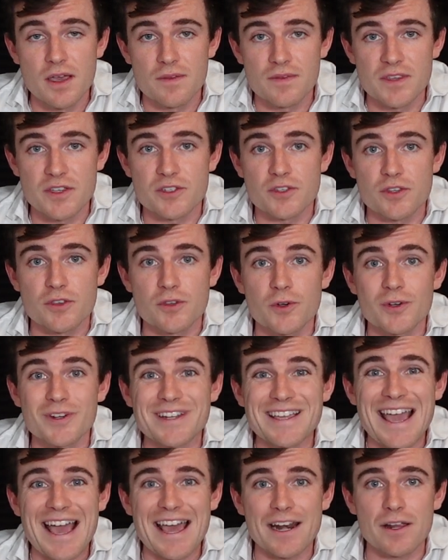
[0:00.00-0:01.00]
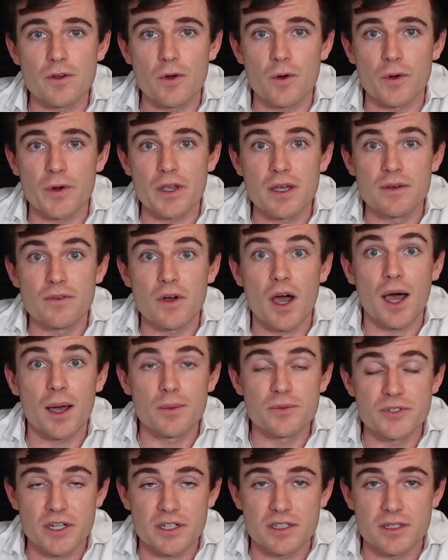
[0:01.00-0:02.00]
This third category of
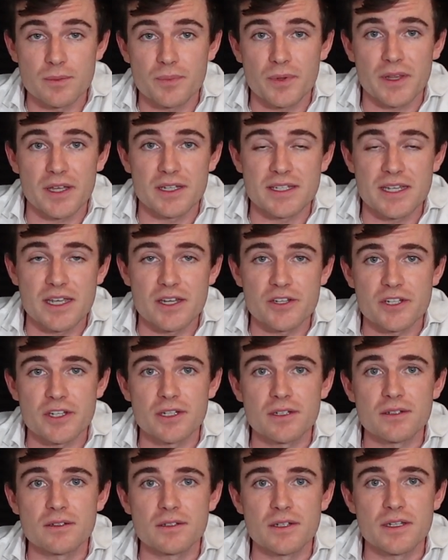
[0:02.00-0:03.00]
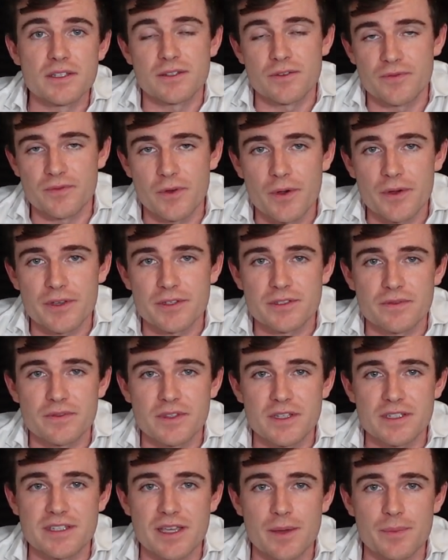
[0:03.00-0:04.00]
object implantation is the focus of
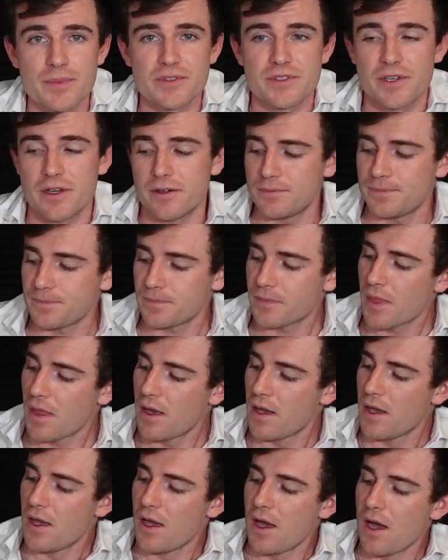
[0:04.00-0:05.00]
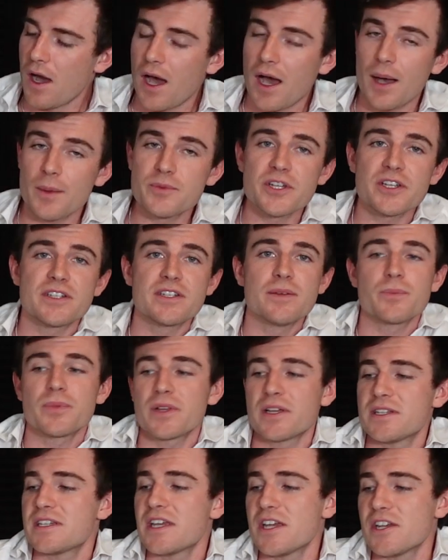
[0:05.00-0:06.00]
this episode. Object
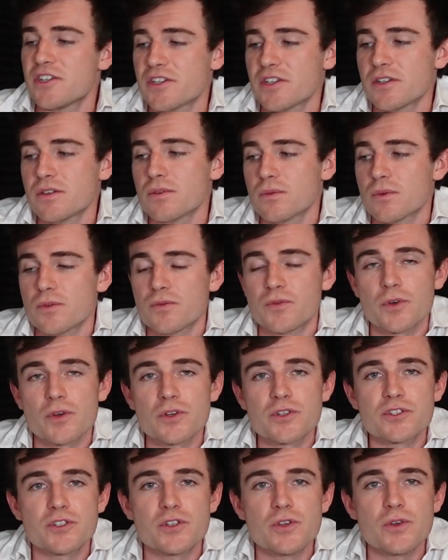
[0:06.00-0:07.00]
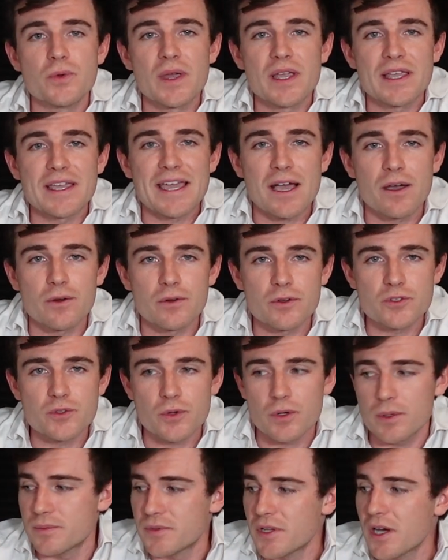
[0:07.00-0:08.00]
implantation refers to encounters
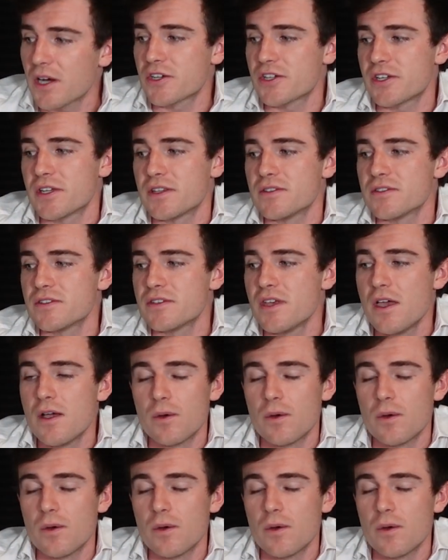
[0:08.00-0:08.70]
or abductions